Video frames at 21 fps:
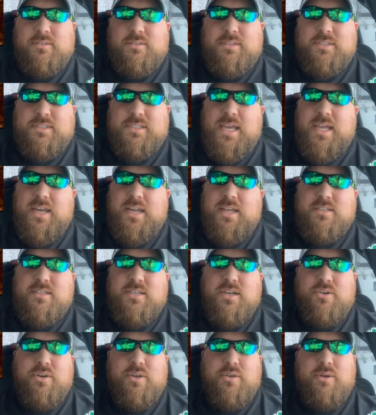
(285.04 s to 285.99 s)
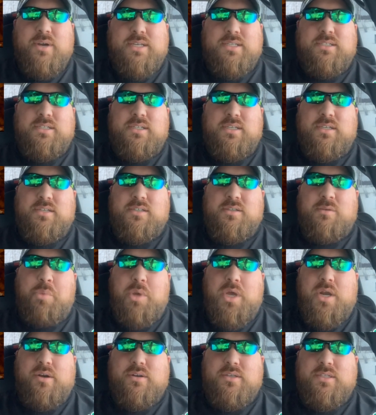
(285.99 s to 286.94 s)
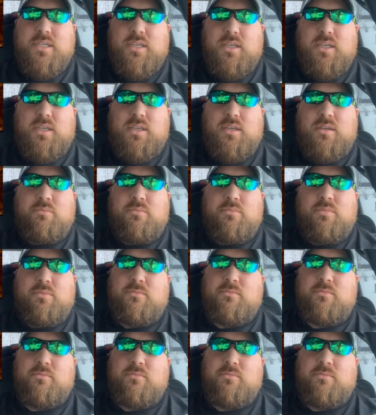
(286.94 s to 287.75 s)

San Antonio, I see, is a better team.